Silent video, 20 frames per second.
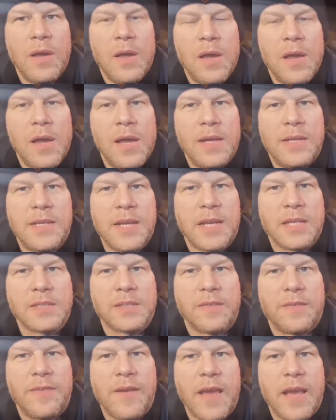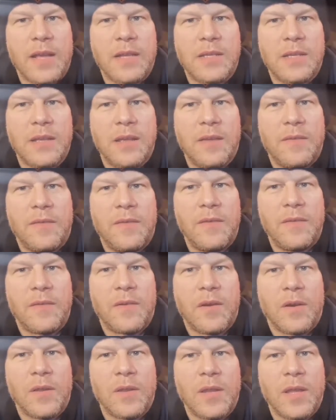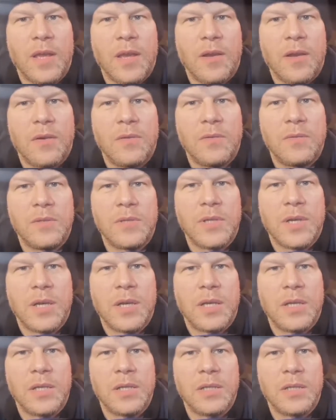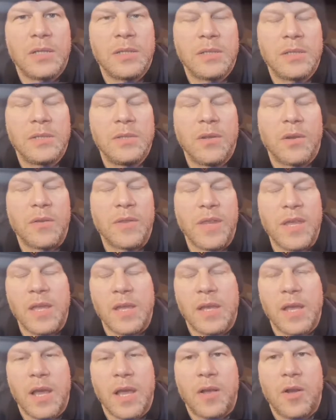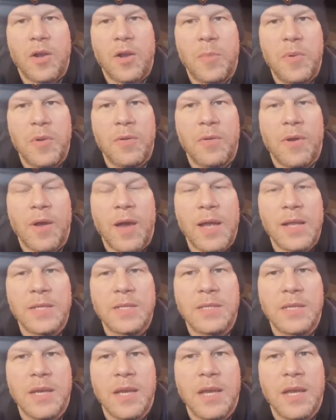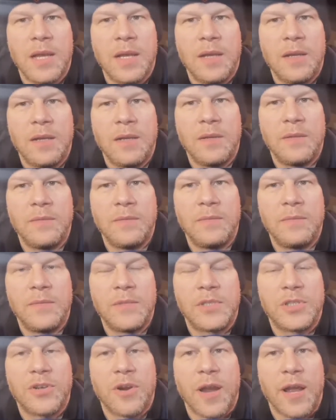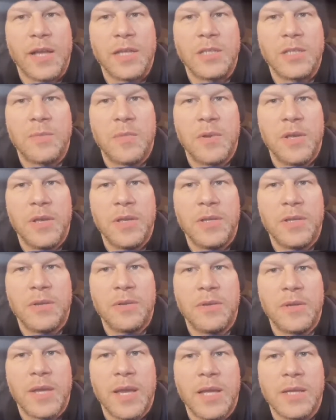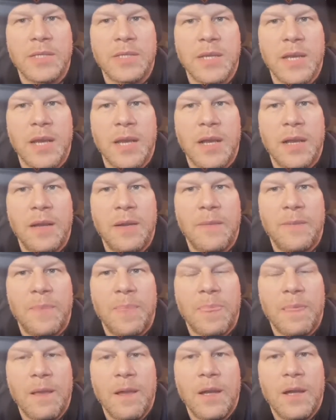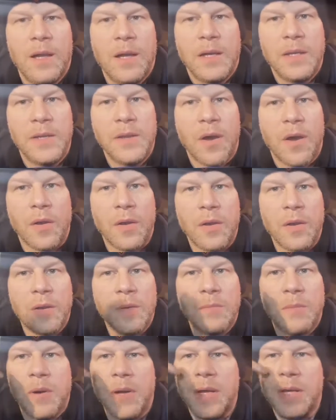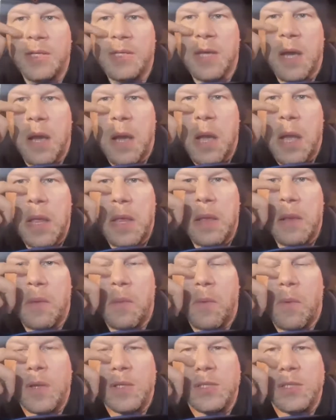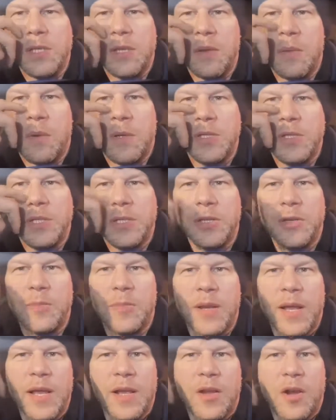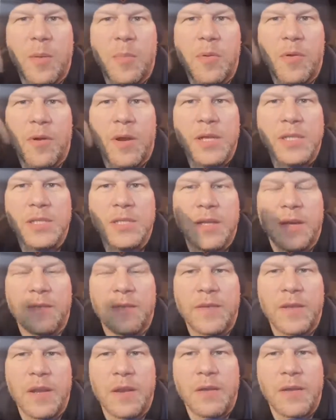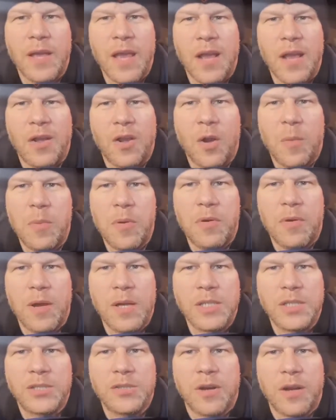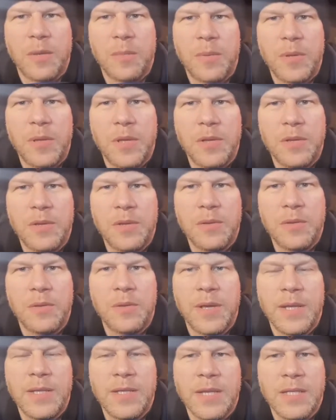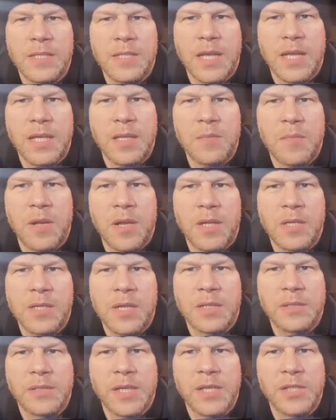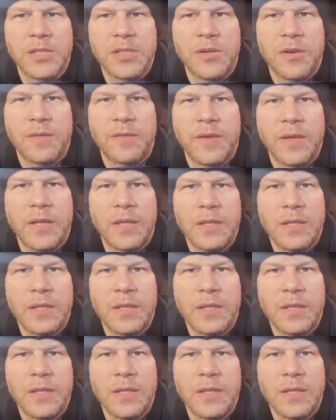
it does affect if you've got the old... not that you get copyright strikes, but you do get non-monetary. Once you do play copyright stuff, you don't get a copyright strike, but you do. It does take the monetization off it,